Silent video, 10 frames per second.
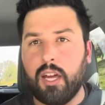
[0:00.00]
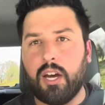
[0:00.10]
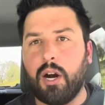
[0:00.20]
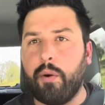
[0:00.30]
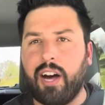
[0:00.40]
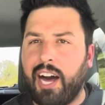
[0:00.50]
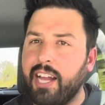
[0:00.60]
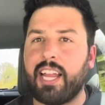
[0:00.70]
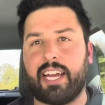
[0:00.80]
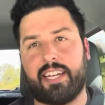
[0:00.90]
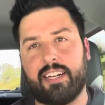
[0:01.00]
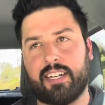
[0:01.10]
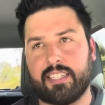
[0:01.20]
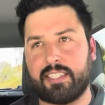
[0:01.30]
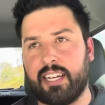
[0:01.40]
oh well. I like it,
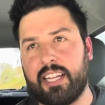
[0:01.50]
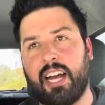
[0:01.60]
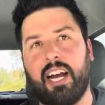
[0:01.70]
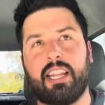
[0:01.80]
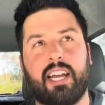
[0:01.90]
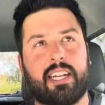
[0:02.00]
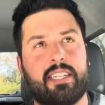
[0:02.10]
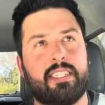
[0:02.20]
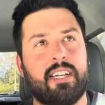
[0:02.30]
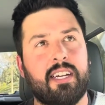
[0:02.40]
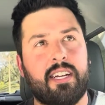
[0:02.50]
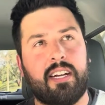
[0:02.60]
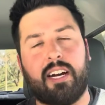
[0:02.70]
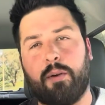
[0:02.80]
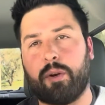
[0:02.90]
honestly. I like
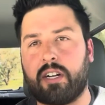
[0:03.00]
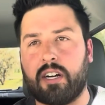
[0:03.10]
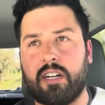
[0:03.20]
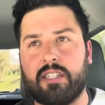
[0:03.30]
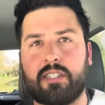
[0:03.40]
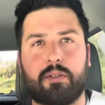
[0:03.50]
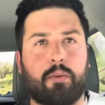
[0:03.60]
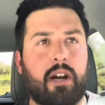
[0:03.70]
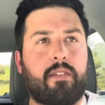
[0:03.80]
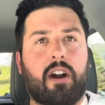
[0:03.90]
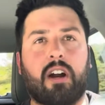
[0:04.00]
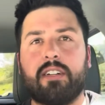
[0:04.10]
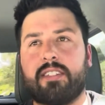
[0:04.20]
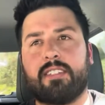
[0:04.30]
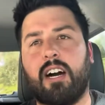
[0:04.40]
when cars or whatever
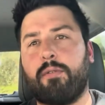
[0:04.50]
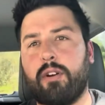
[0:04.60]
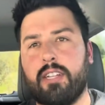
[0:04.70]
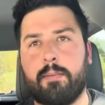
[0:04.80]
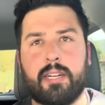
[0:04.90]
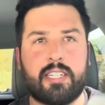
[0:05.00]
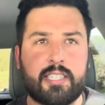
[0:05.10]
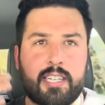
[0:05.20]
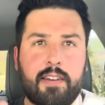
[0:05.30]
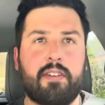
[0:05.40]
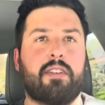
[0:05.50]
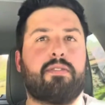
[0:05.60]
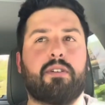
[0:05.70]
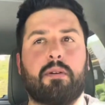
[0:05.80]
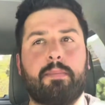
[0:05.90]
aren't software limited. Just give you the
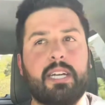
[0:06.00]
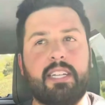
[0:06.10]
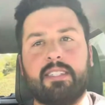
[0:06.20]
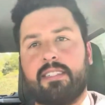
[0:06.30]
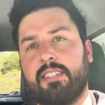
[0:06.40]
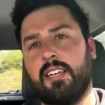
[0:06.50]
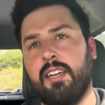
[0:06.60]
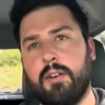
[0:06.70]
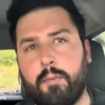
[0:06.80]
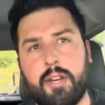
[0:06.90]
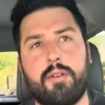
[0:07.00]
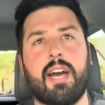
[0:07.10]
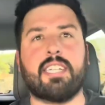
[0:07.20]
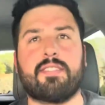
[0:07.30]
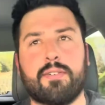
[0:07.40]
full beans when you
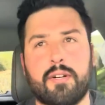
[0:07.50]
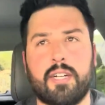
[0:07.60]
ask for